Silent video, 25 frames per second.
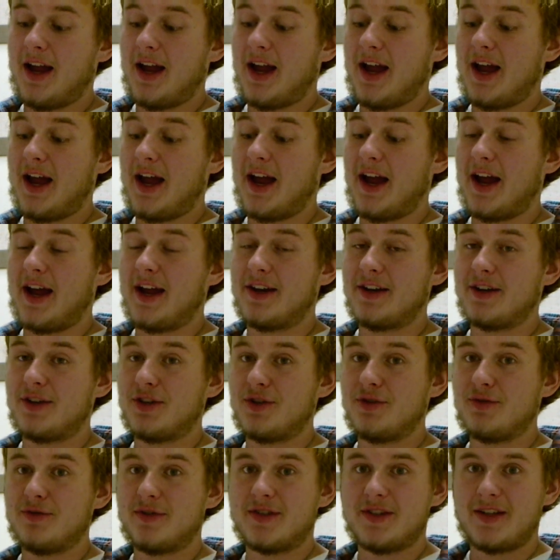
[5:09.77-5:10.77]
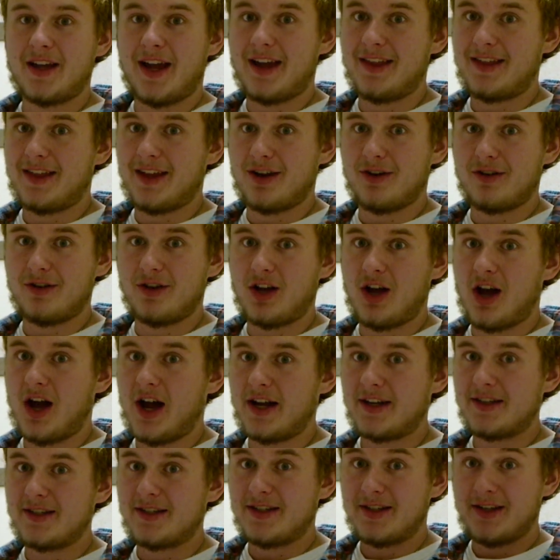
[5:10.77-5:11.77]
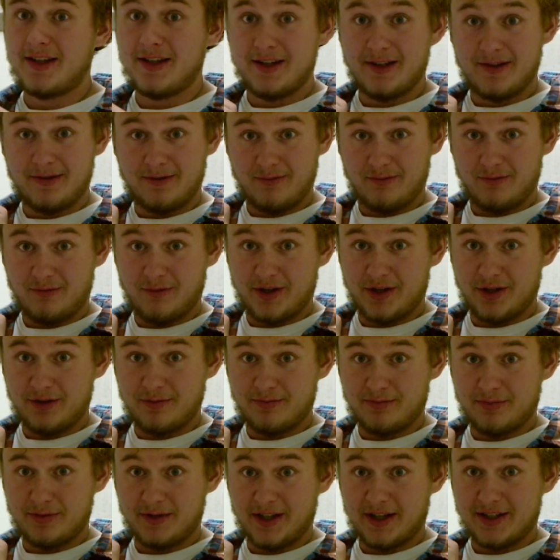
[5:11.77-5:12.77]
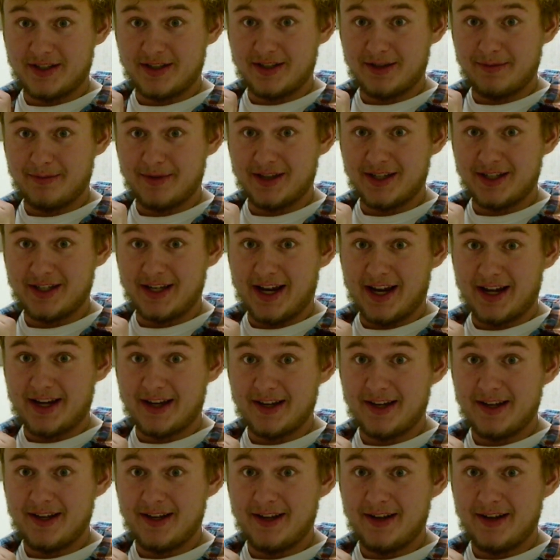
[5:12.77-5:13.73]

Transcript: and you say they're lost, when you place them in the deck,